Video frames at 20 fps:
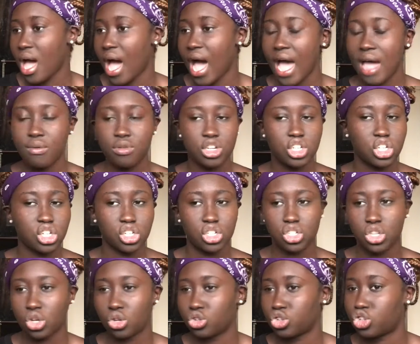I was just
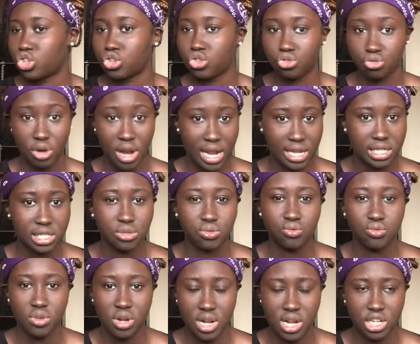so stressed,
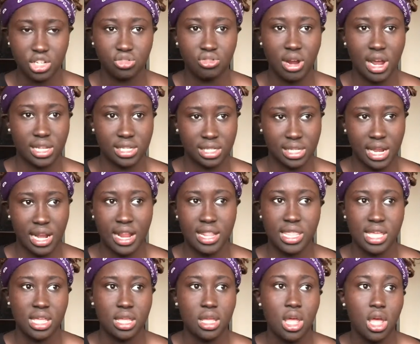really stressed. And I
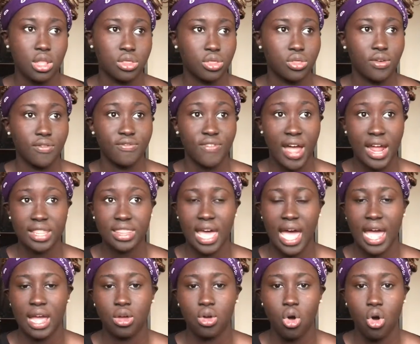think the fact
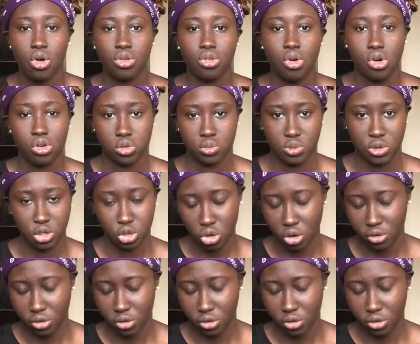that I got an Oxbridge